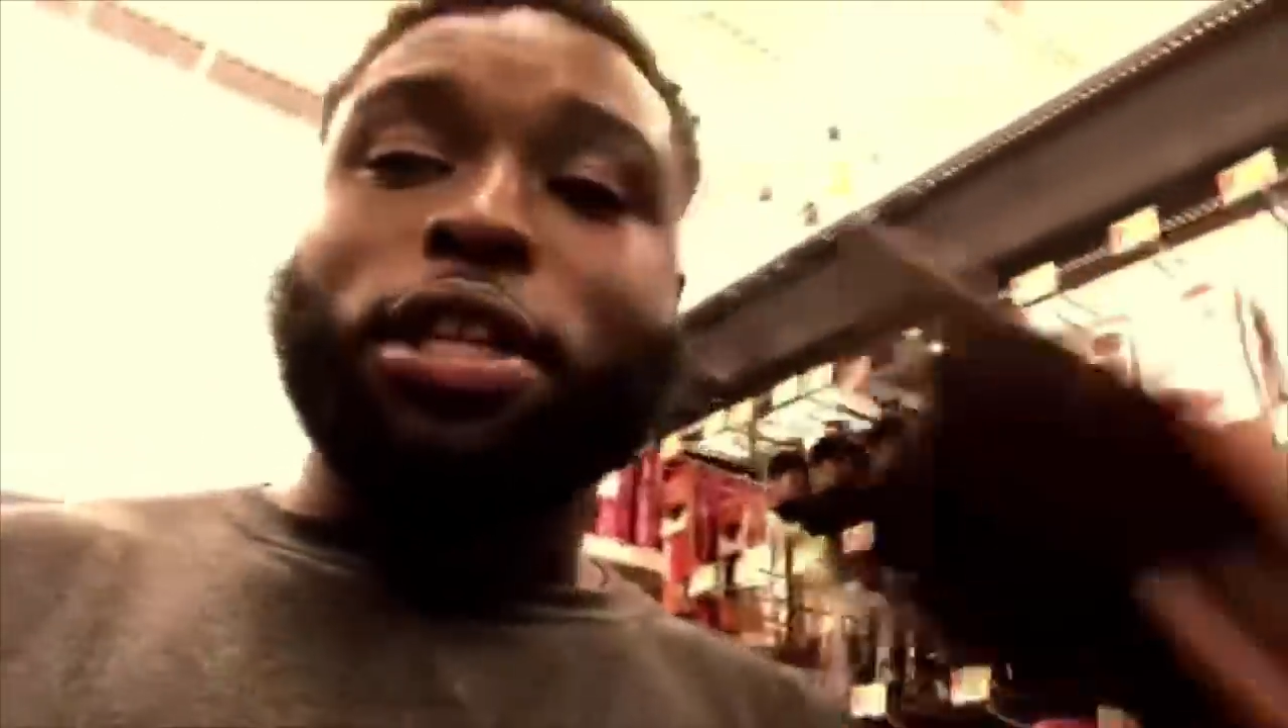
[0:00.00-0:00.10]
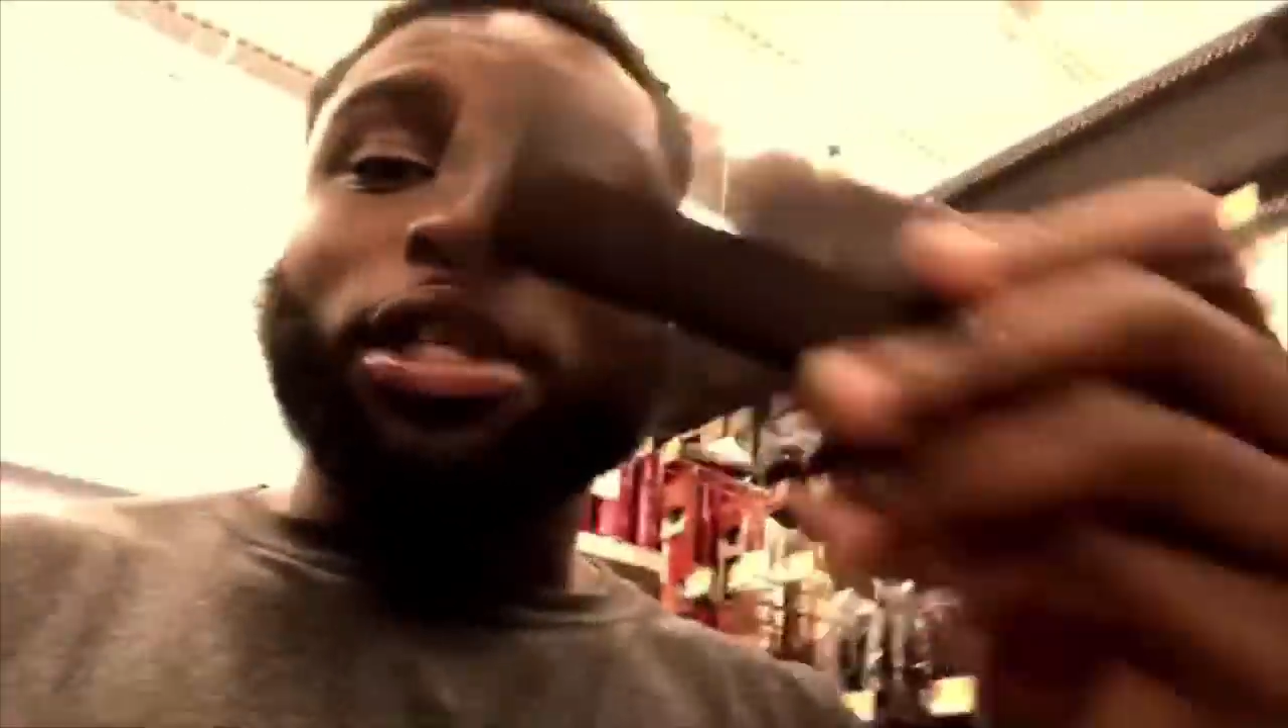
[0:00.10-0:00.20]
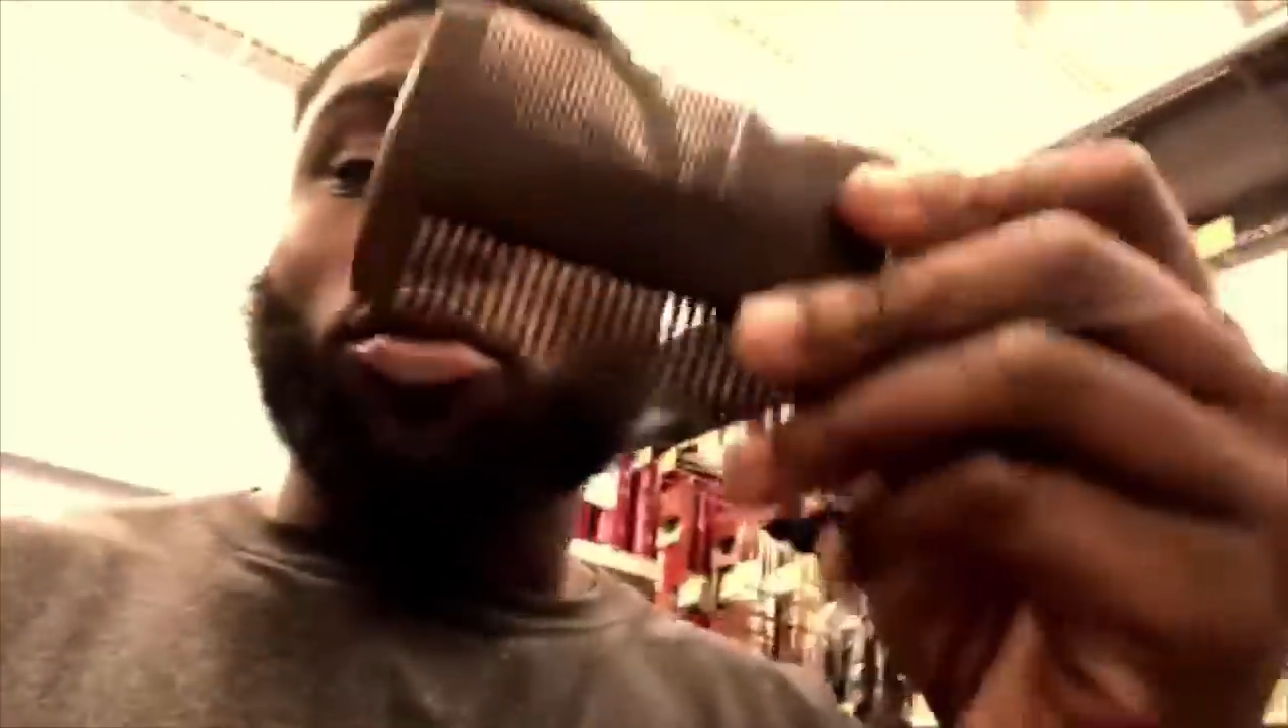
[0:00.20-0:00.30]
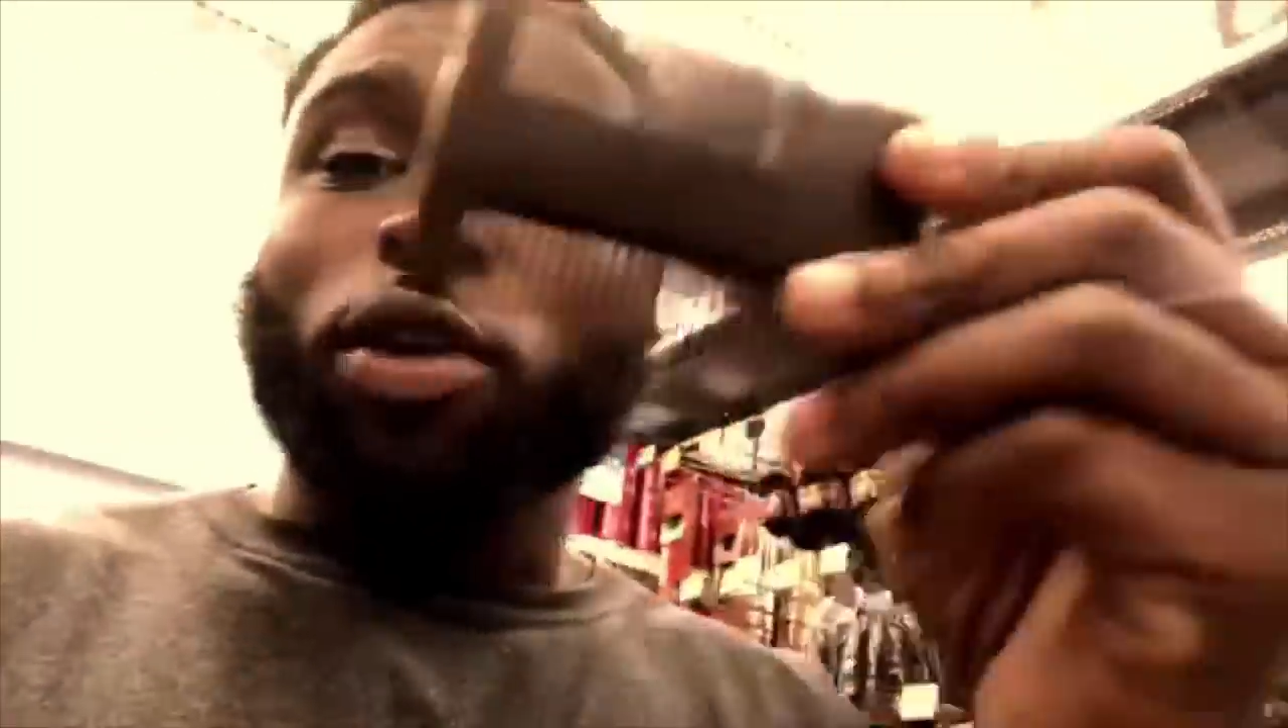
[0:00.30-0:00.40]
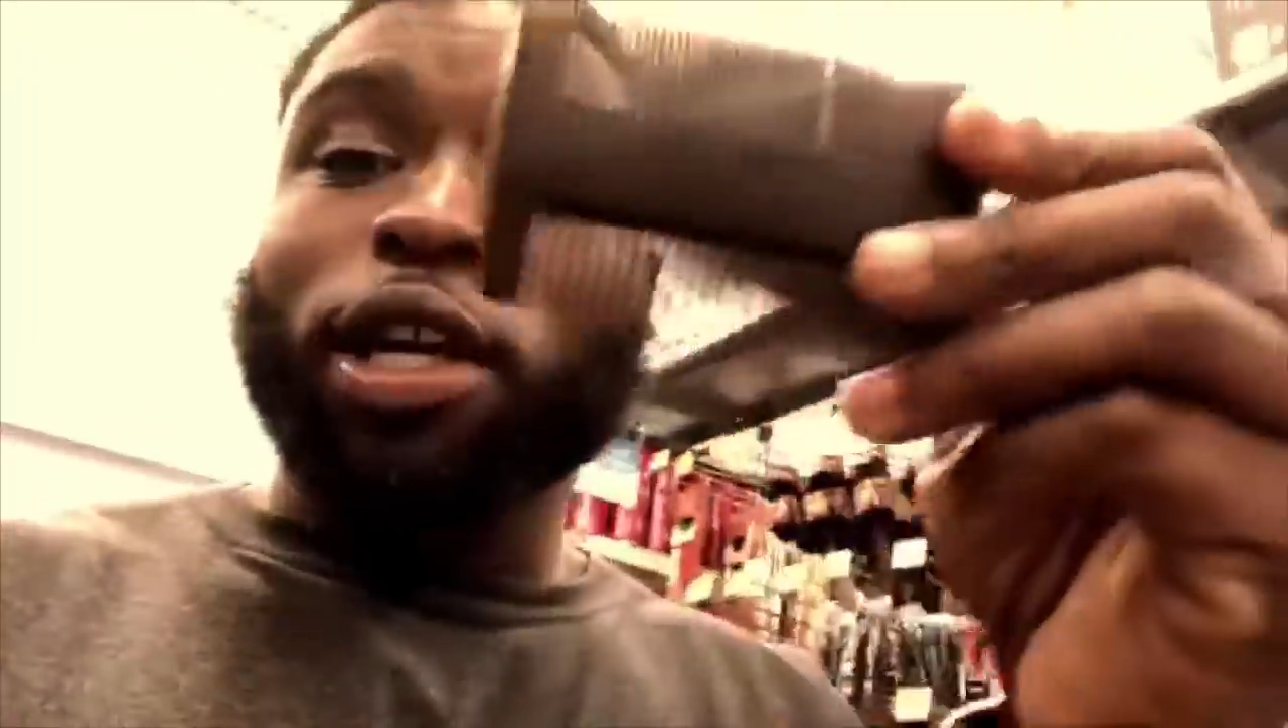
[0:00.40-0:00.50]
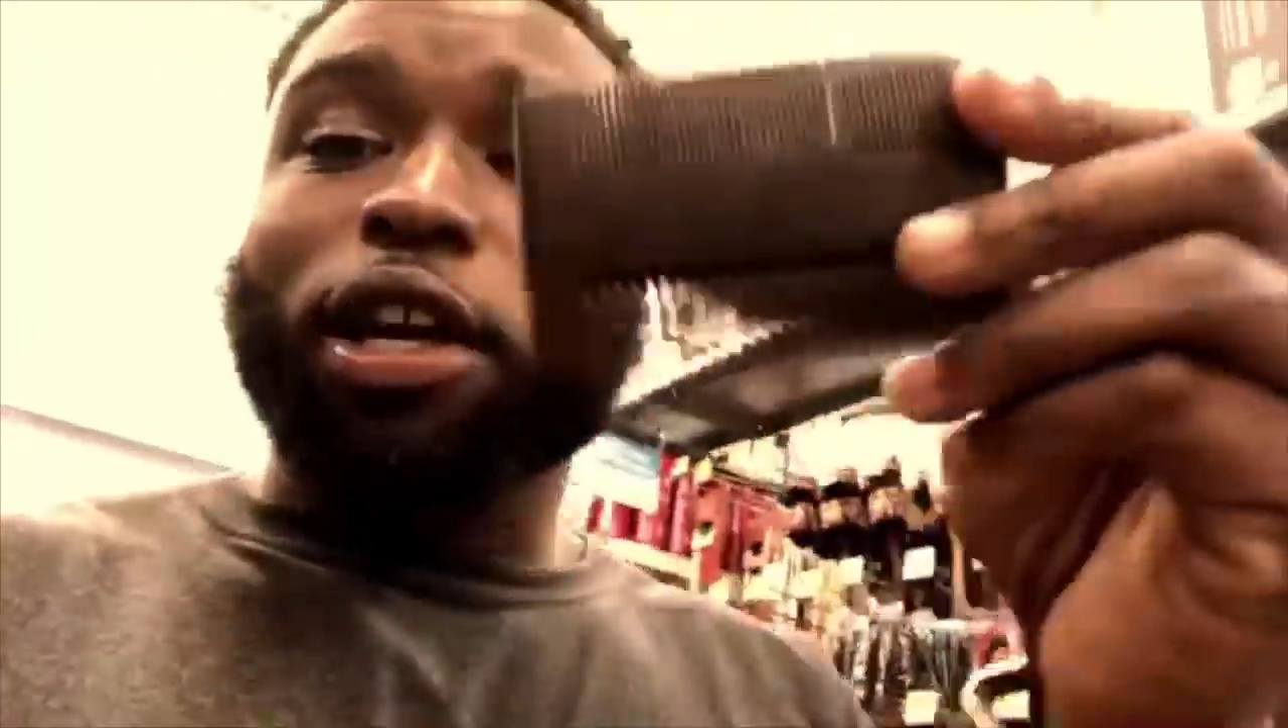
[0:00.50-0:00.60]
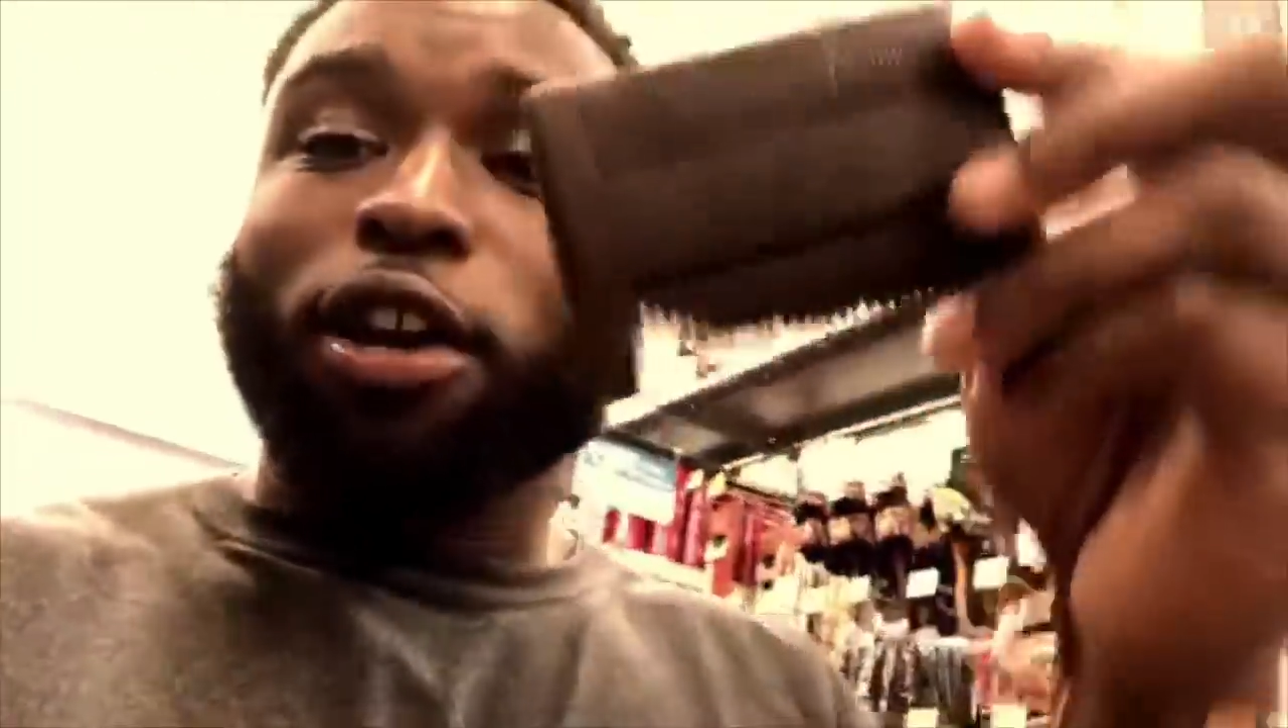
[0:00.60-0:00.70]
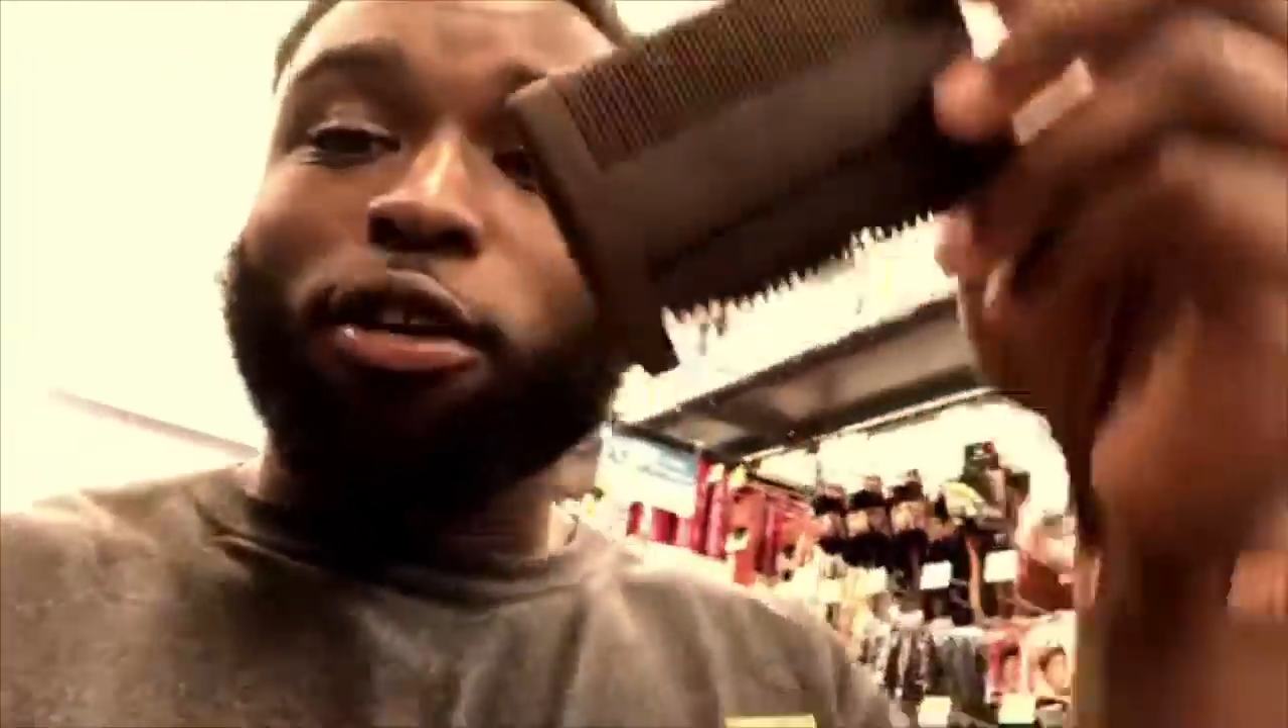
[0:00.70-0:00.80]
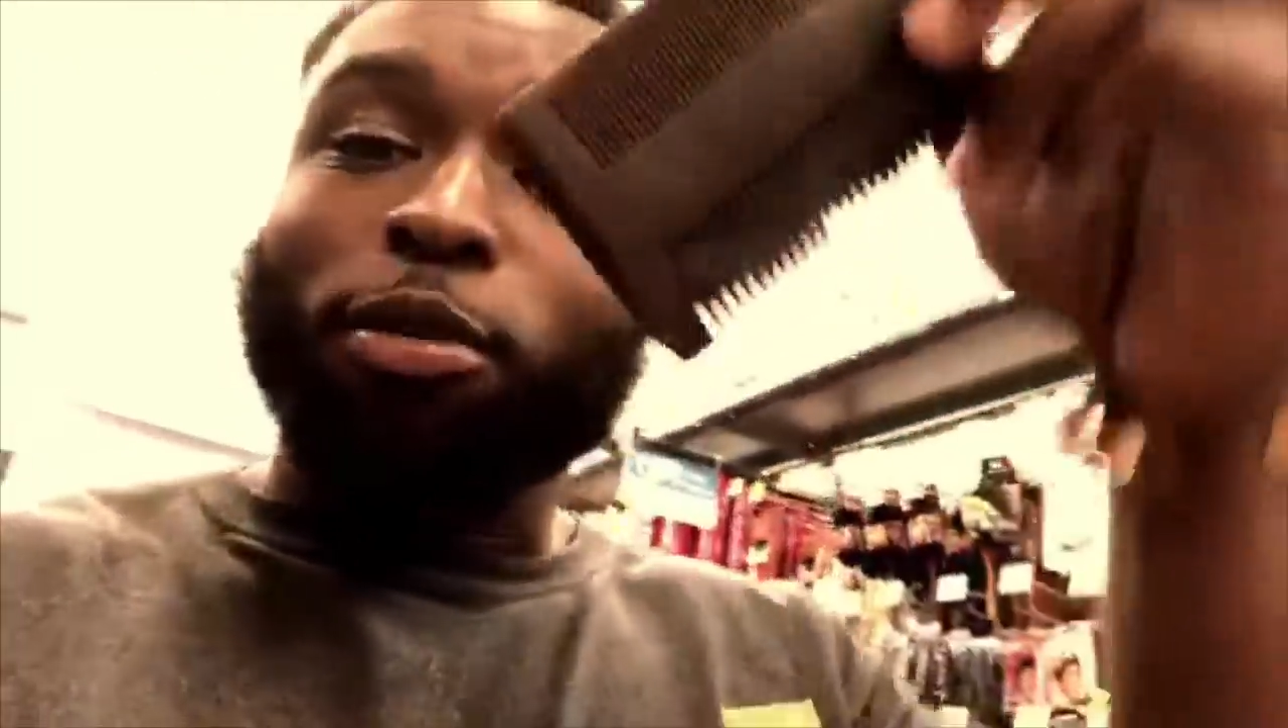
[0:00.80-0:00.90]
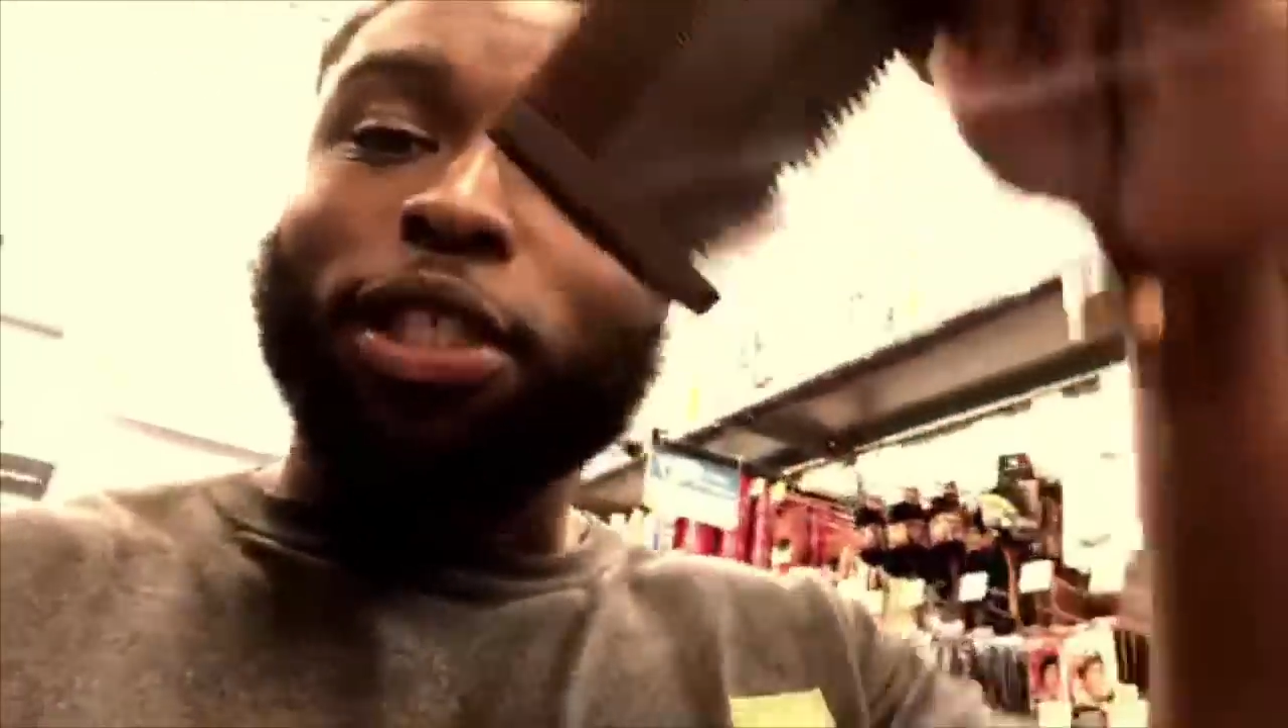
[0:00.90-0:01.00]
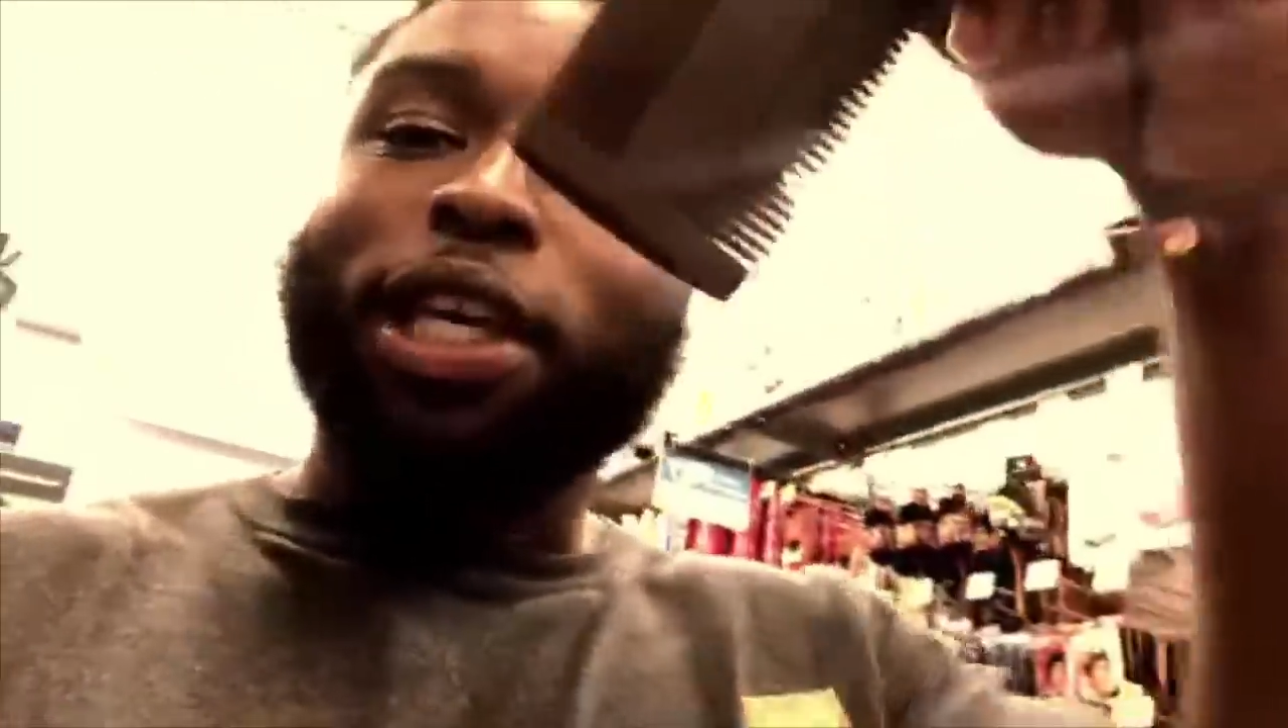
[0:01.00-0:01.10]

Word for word: This wooden comb is